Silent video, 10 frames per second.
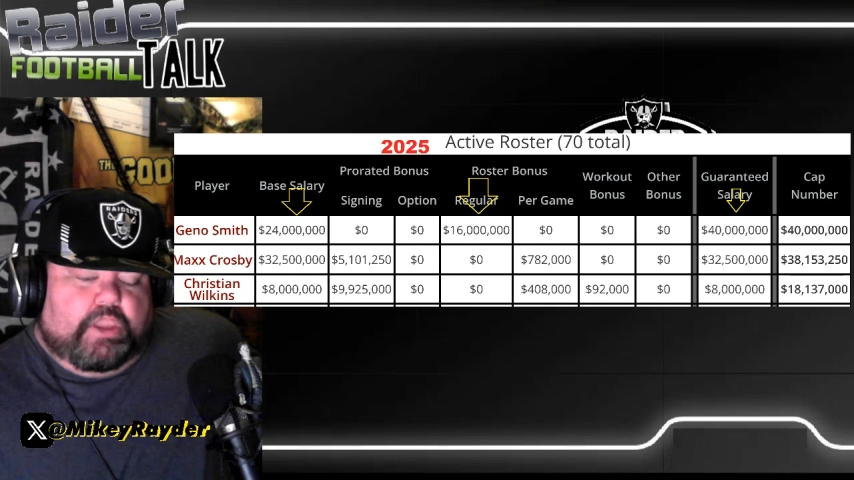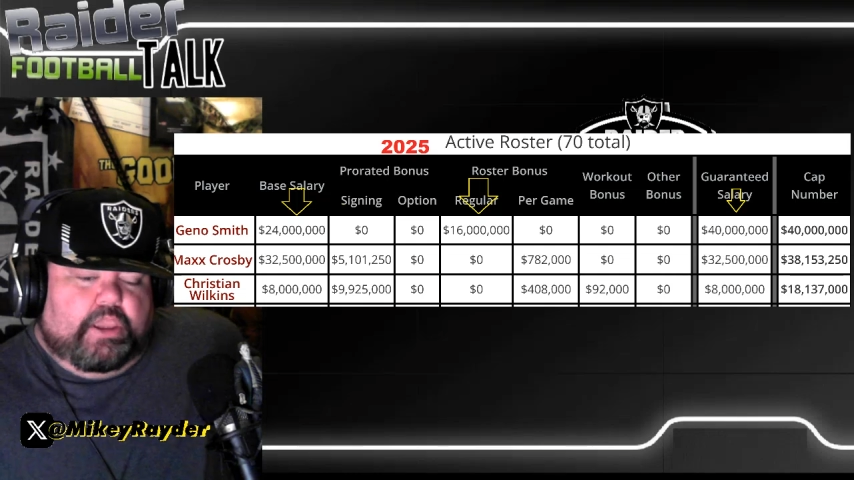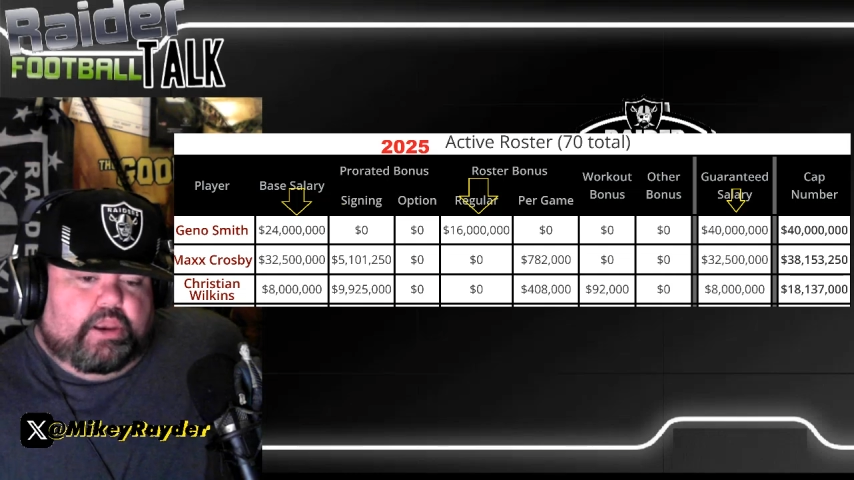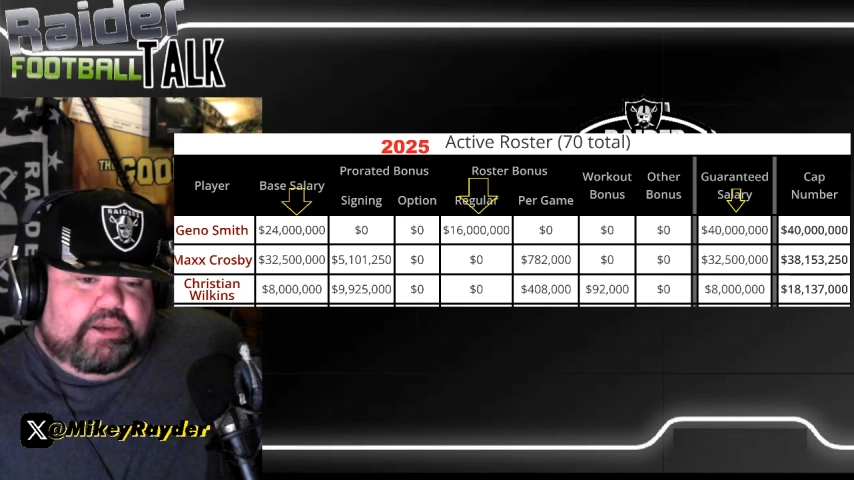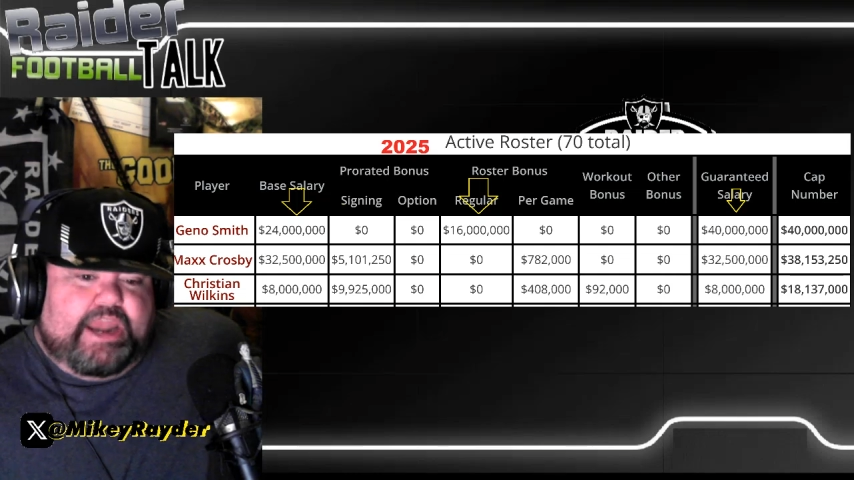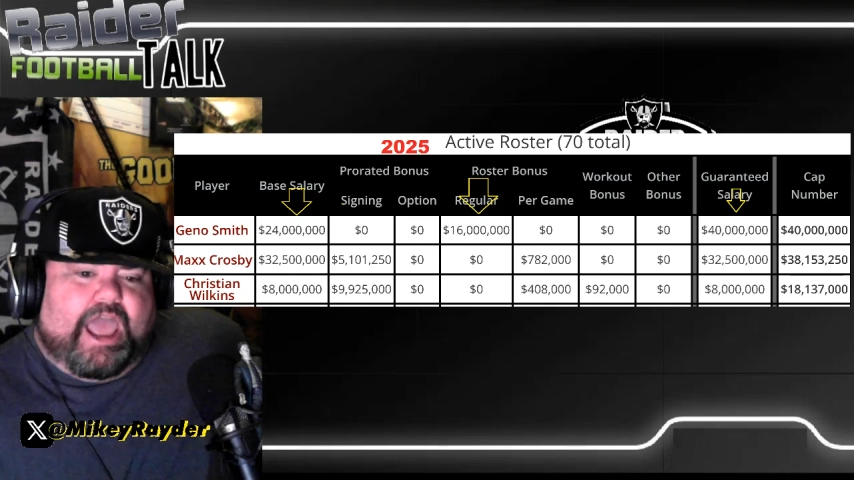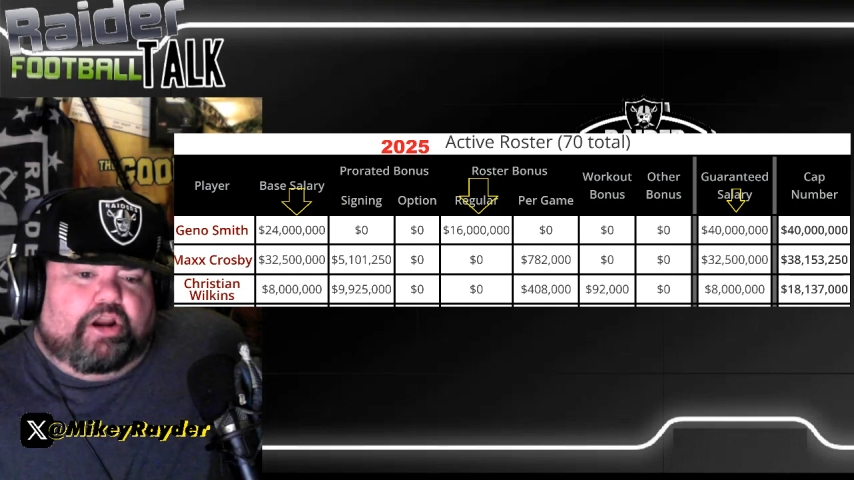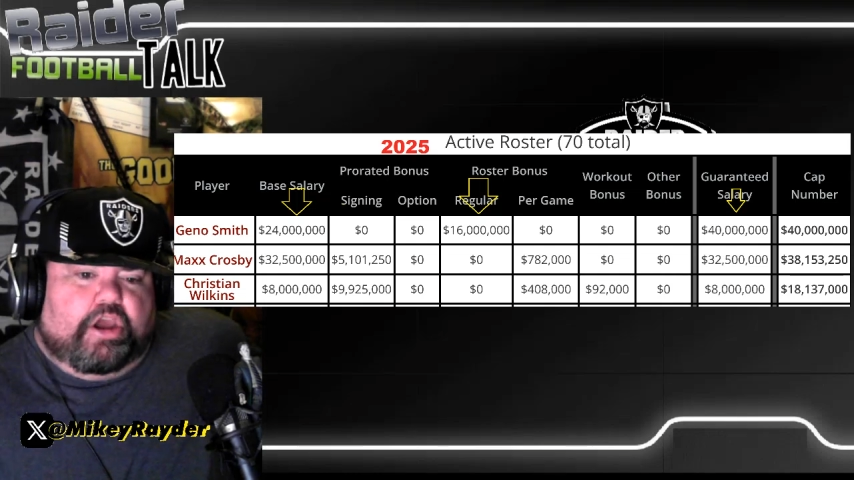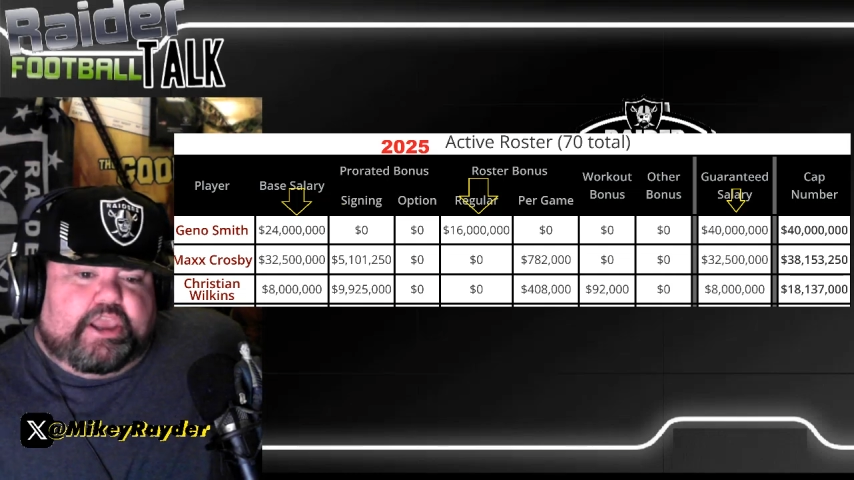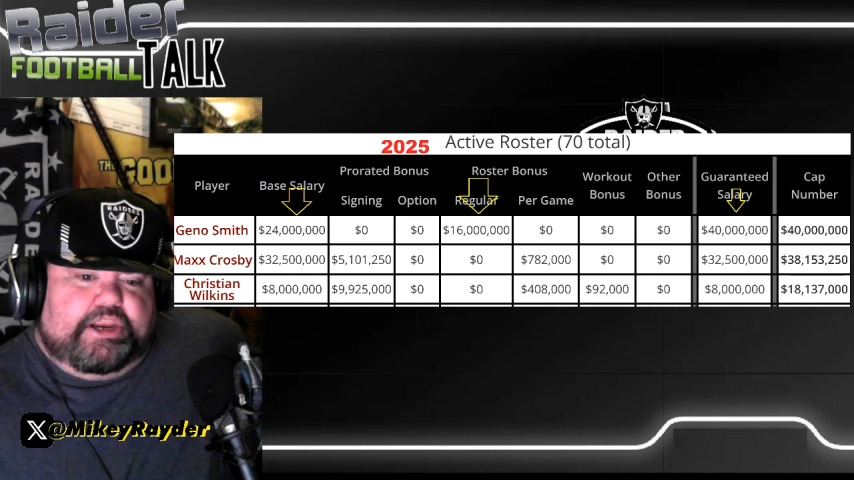Now
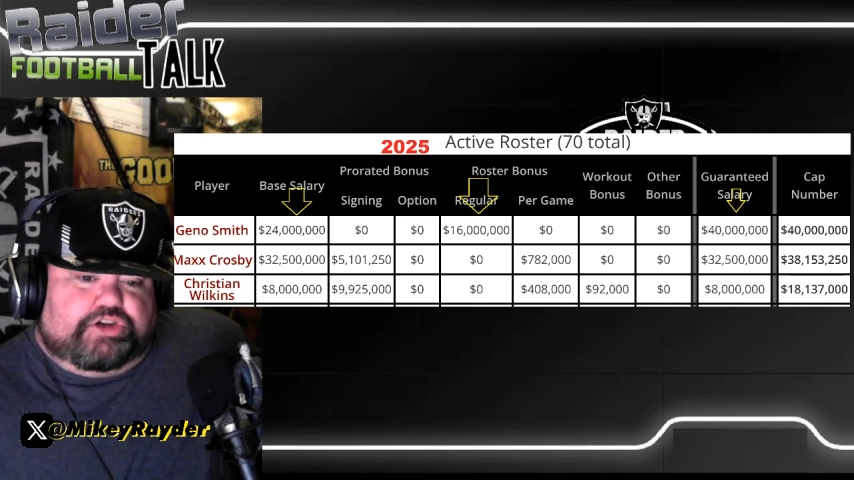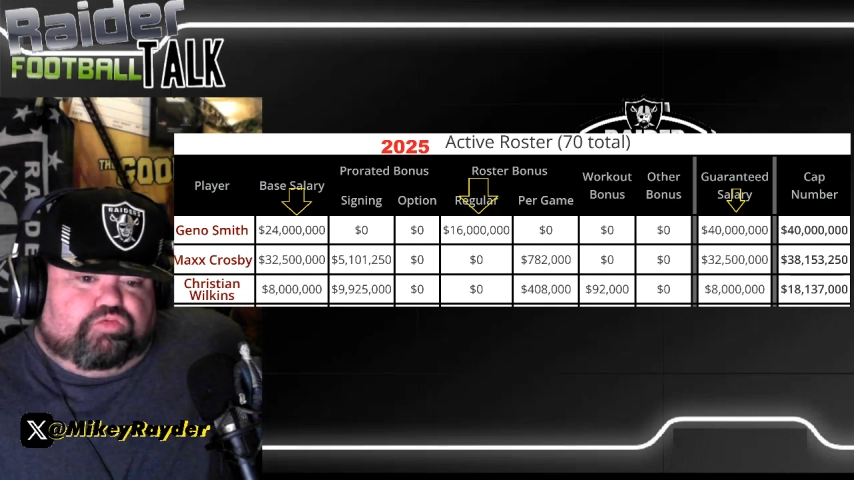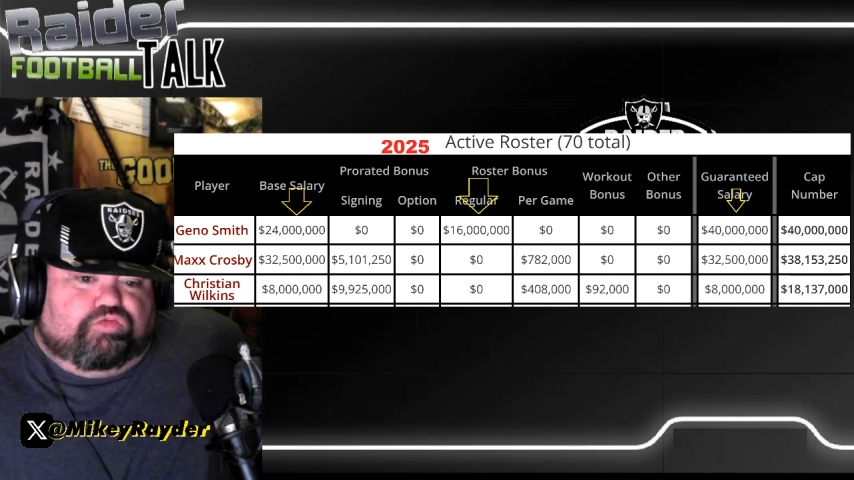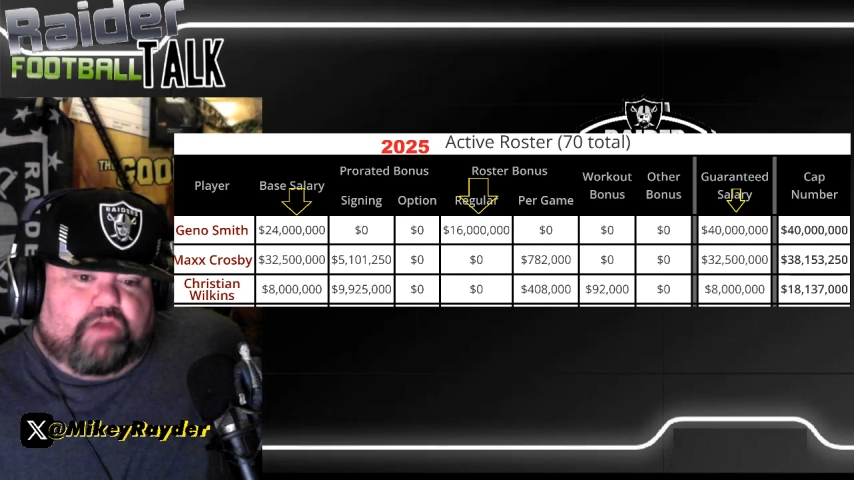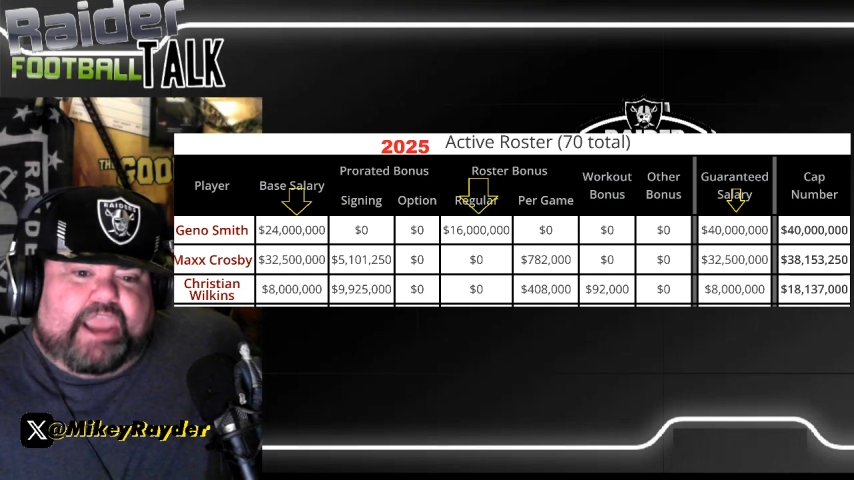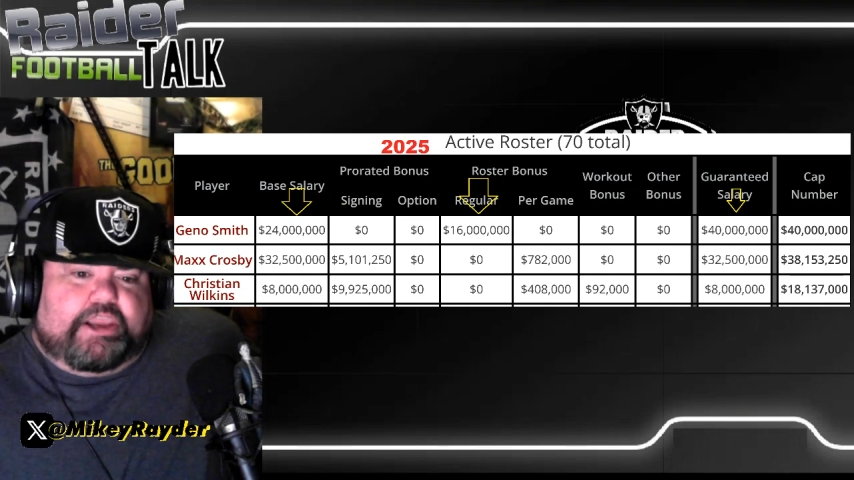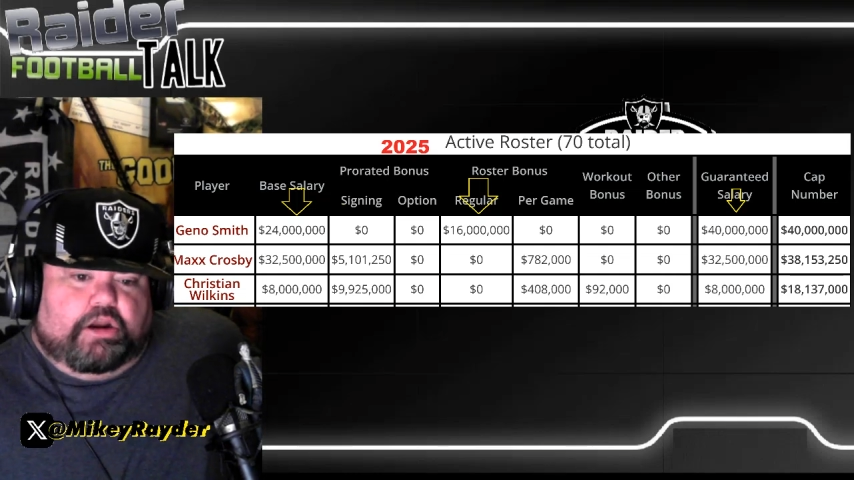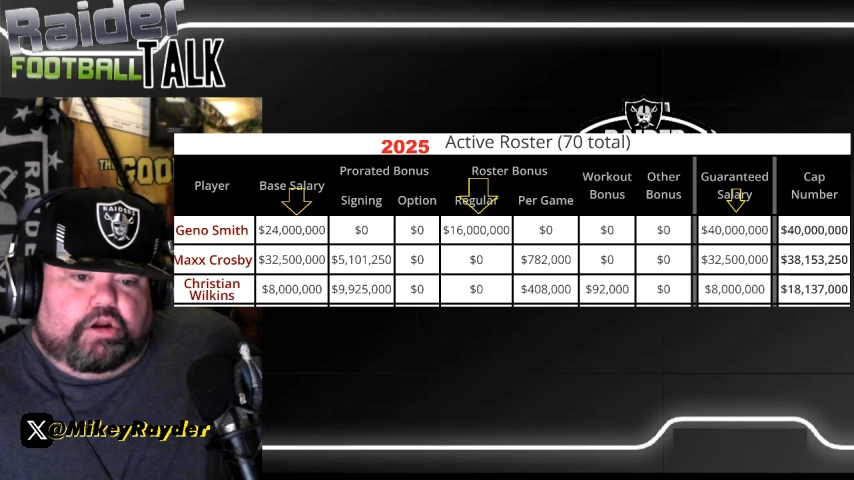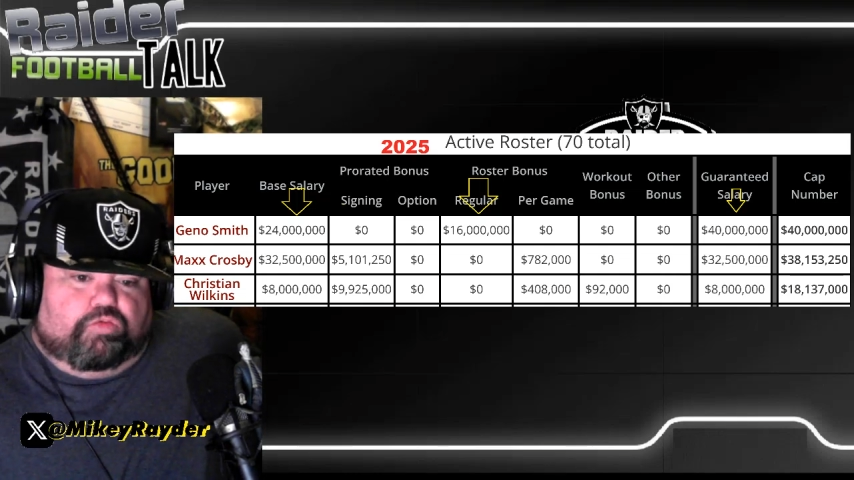look at his regular